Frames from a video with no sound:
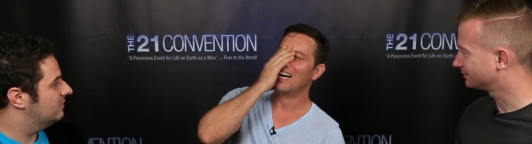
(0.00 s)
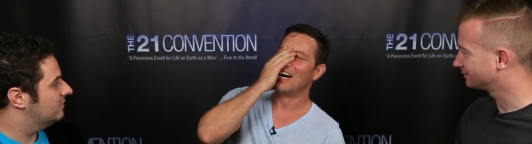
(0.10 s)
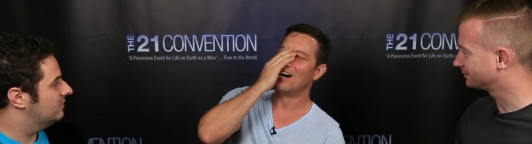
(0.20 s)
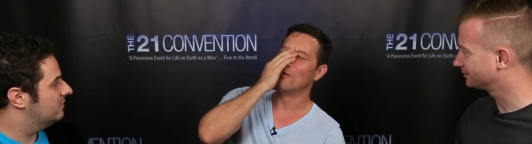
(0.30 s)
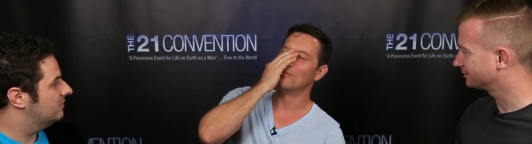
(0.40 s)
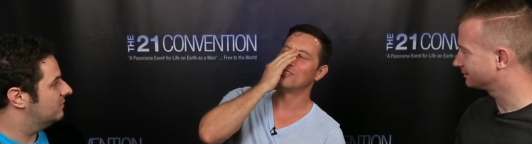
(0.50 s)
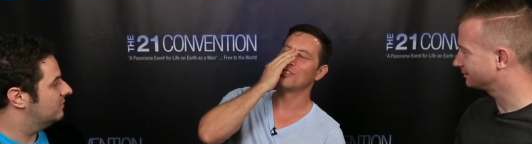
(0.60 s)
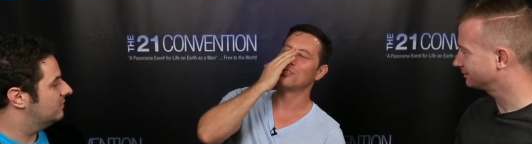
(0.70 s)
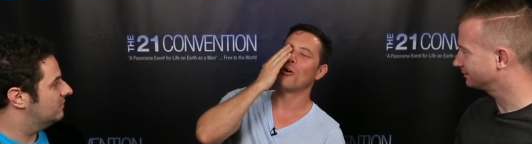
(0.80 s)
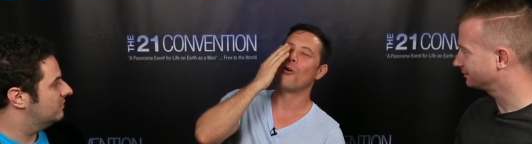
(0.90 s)
Speaker 1: oh, it was
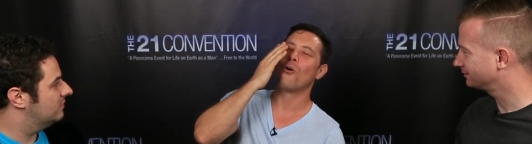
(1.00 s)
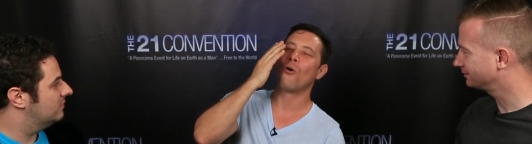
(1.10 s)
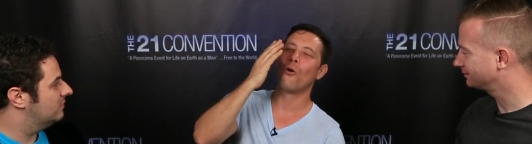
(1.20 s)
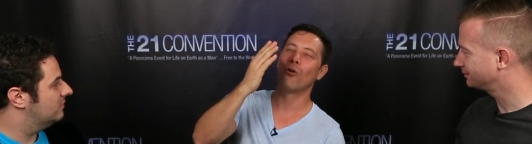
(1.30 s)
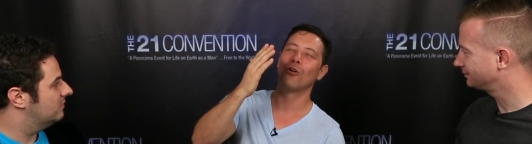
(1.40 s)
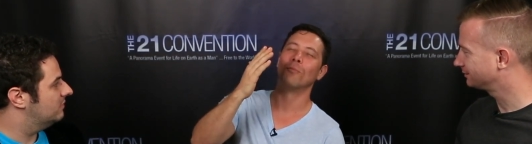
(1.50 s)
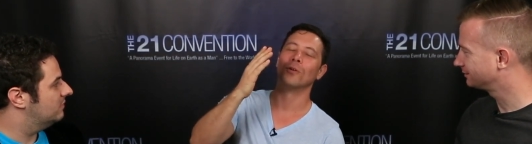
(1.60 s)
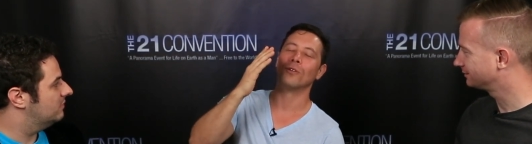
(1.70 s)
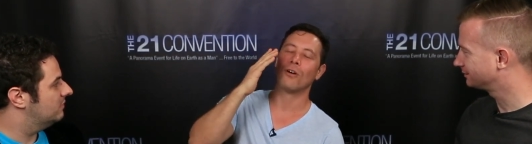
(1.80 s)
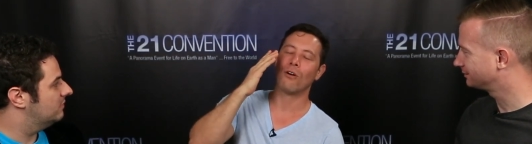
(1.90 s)
such a
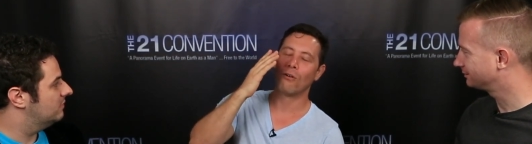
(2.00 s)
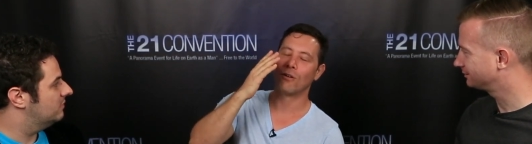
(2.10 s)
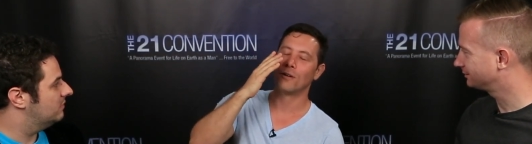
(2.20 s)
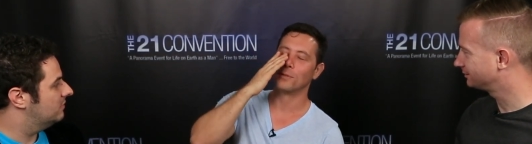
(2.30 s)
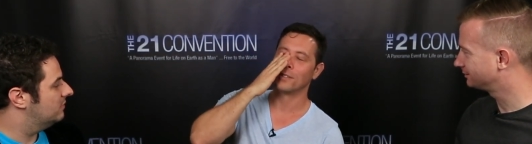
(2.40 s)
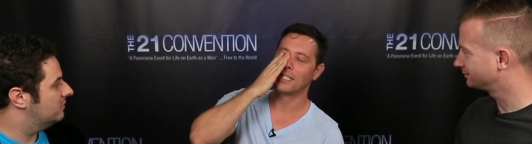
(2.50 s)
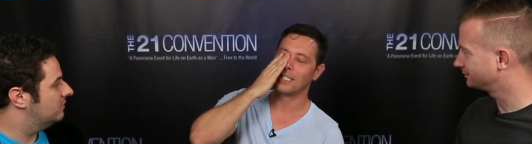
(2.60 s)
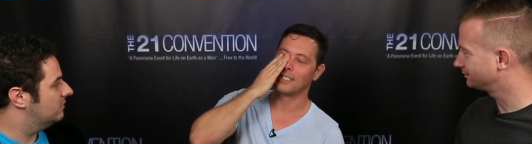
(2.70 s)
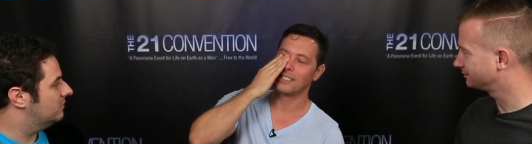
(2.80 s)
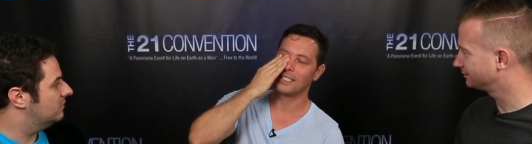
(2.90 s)
horrible, horrible
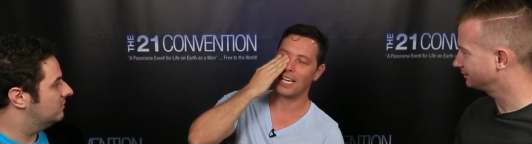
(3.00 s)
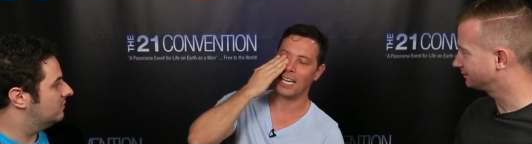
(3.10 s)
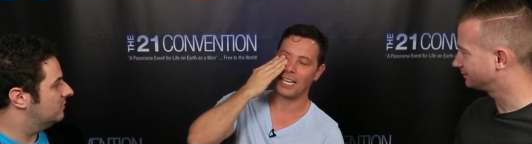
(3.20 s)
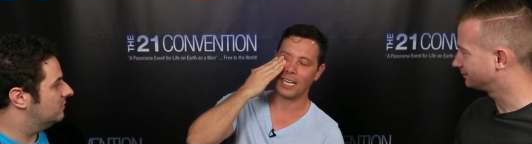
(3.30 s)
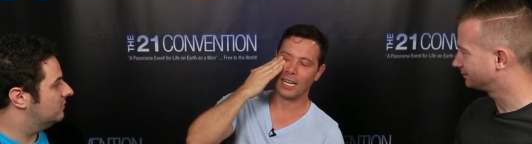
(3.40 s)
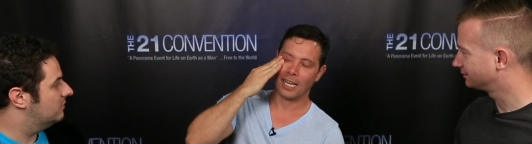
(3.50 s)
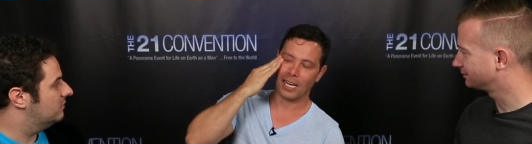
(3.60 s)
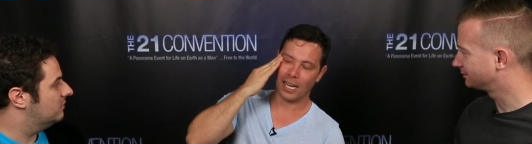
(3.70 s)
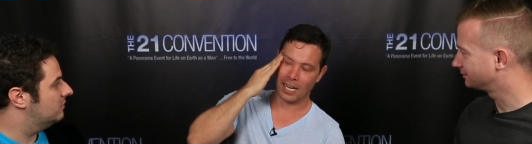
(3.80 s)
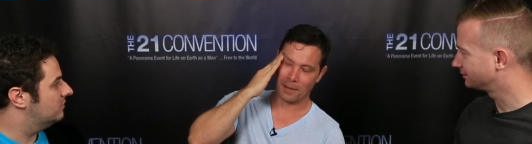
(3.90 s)
thing to say.
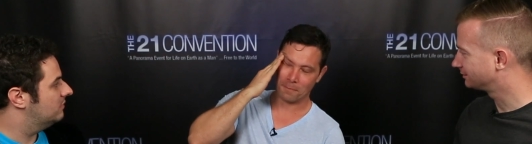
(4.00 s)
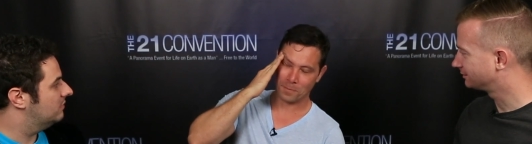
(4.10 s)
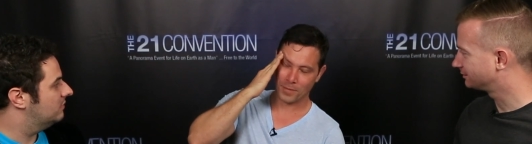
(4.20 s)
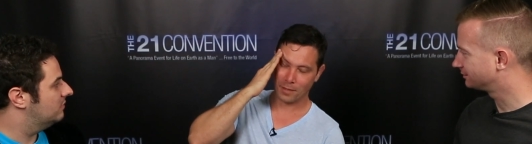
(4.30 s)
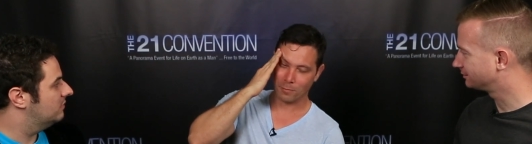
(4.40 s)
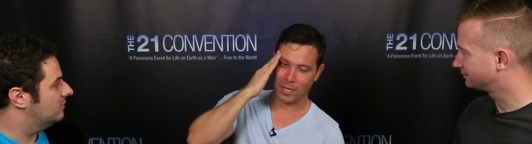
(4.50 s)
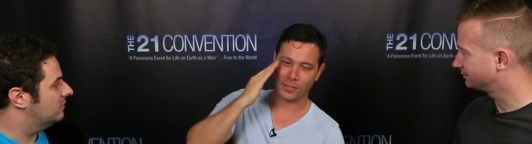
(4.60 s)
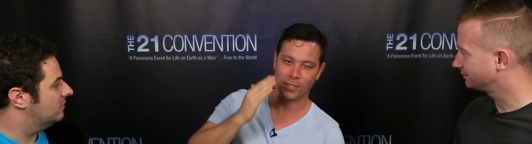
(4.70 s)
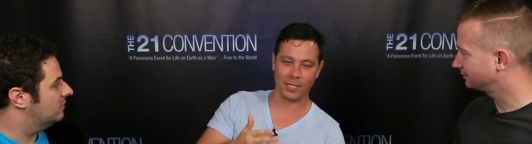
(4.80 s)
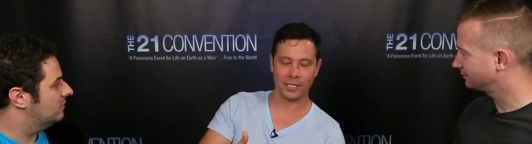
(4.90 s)
Um, but I
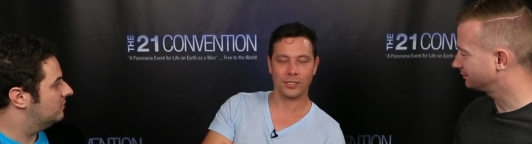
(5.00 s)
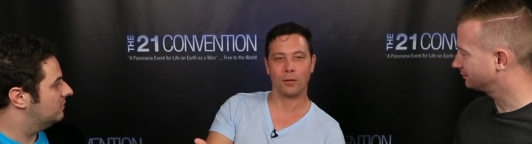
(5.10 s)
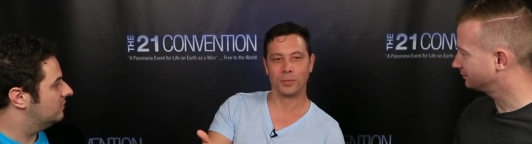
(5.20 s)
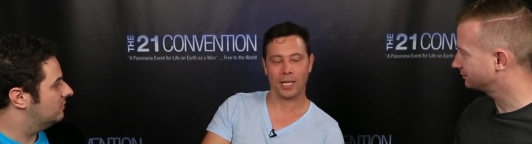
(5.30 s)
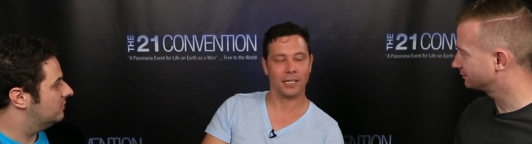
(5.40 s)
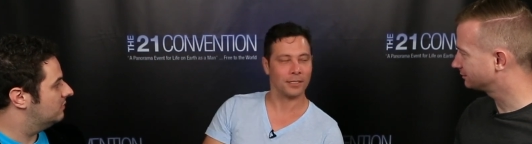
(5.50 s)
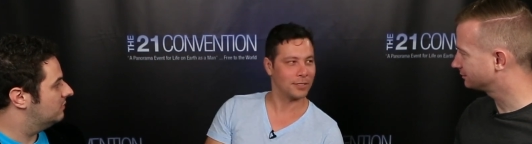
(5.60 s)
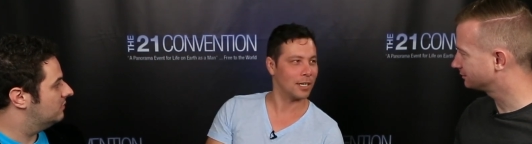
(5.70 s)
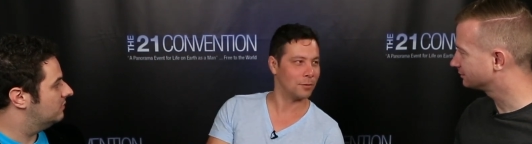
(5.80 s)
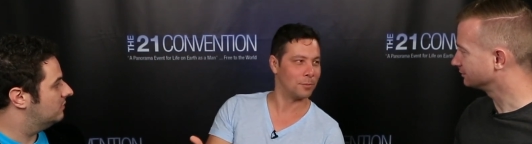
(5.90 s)
was talking to these homeless guys. I was
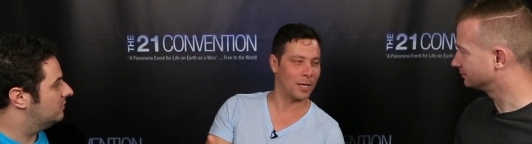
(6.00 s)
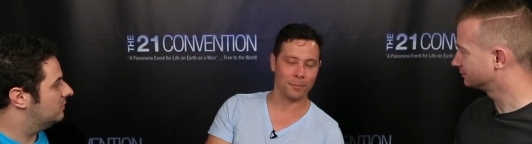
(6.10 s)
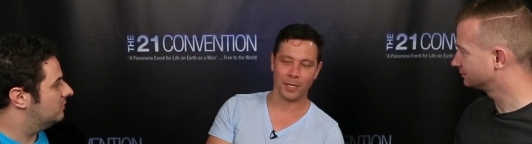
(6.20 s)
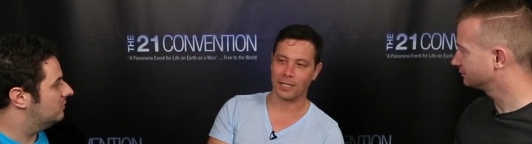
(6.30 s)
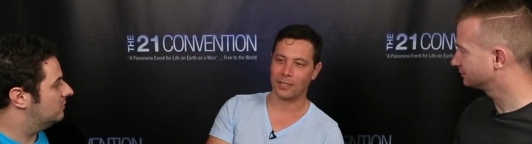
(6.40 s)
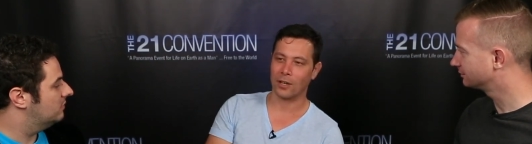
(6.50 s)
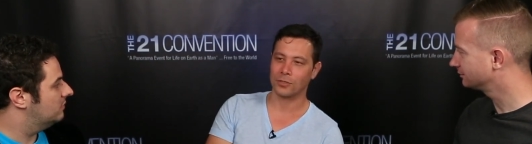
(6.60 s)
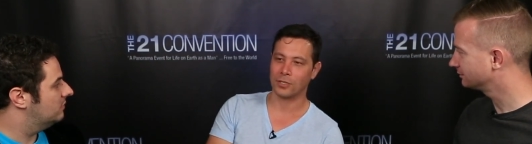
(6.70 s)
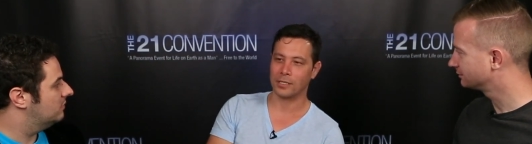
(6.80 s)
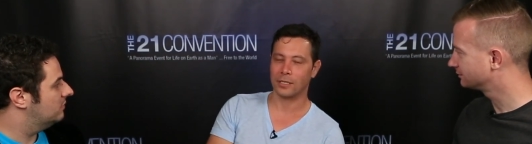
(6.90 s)
talking to them about American
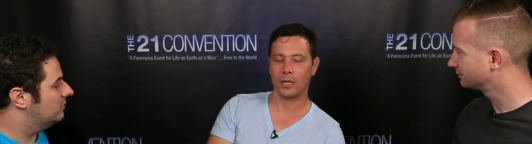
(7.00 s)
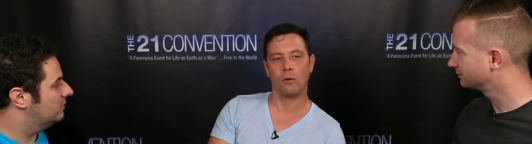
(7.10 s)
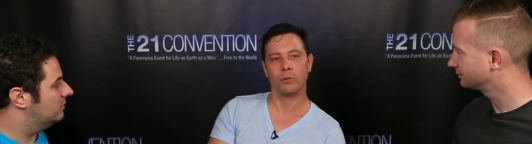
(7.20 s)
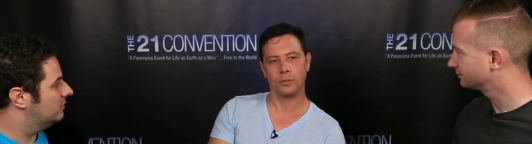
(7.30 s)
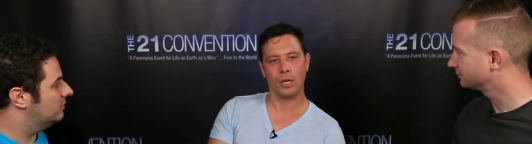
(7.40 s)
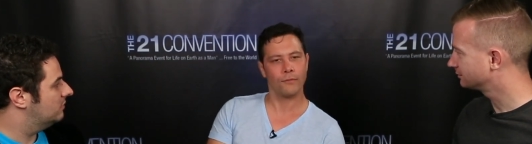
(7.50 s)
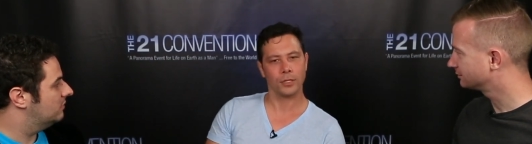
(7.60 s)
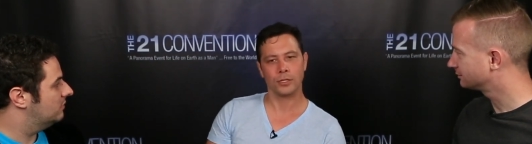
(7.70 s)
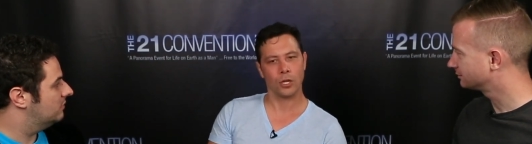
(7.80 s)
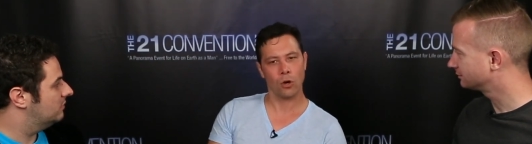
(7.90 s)
culture, and I said, oh, well, do you have all
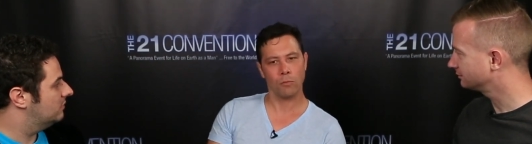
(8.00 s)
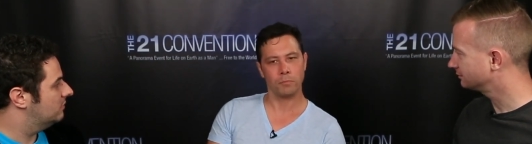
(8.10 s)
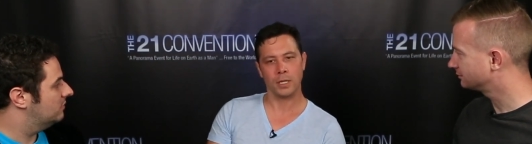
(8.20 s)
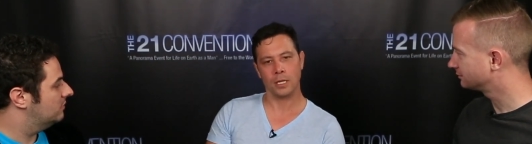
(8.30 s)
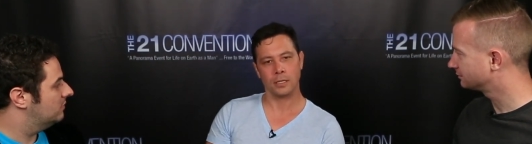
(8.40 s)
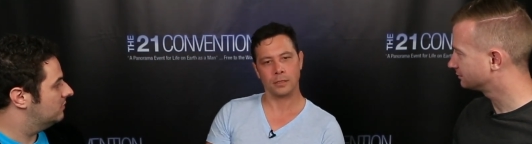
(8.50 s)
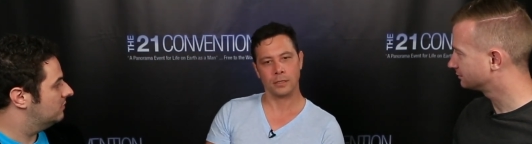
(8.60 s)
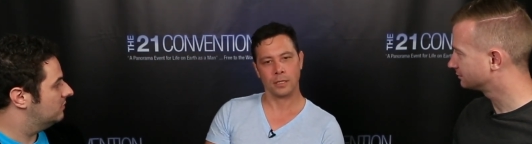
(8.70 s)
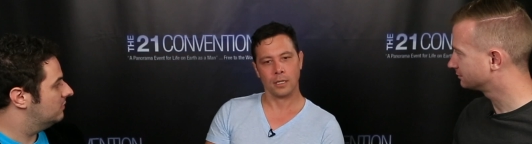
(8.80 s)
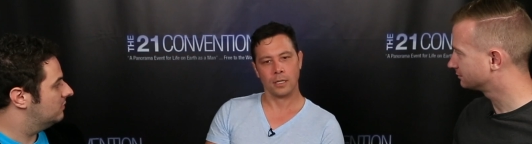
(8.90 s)
this hope because,